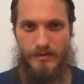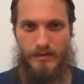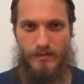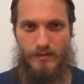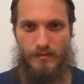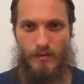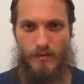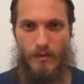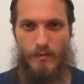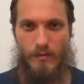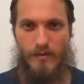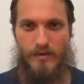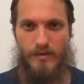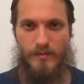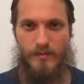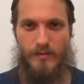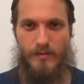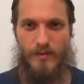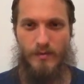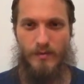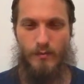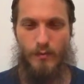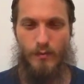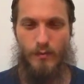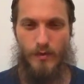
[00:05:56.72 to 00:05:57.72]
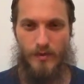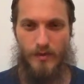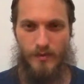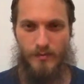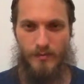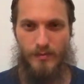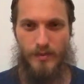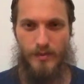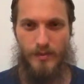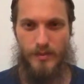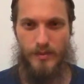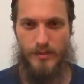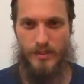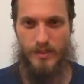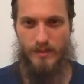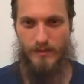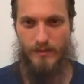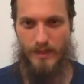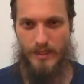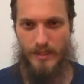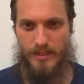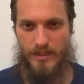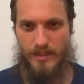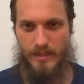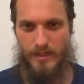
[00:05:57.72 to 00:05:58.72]
What would it be worth pushing
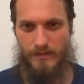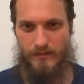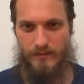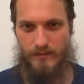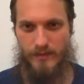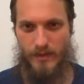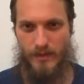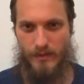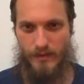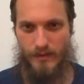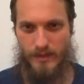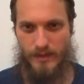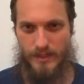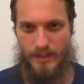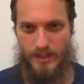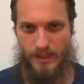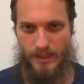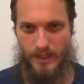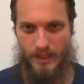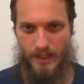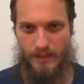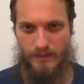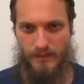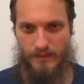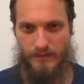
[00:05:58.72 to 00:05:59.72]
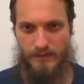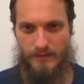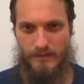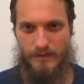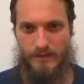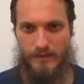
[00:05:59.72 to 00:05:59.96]
myself towards again?